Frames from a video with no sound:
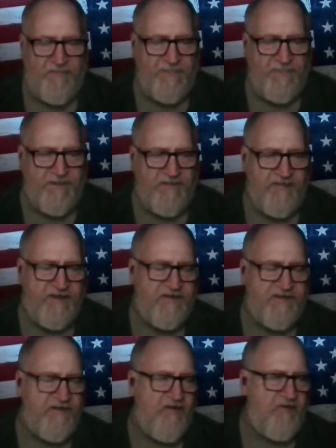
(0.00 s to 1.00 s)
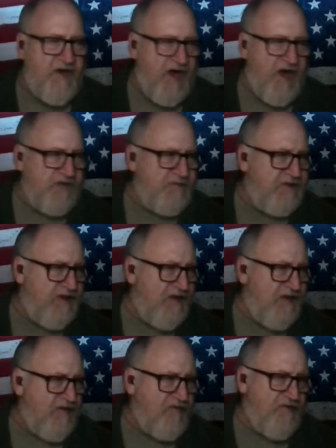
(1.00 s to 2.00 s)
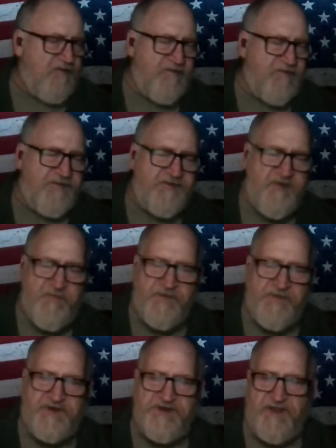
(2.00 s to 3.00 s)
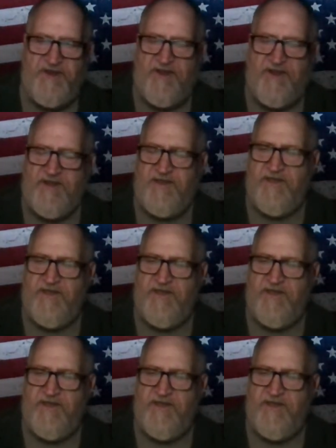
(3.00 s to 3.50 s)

And then, Cash Patel, they're doing stupid shit like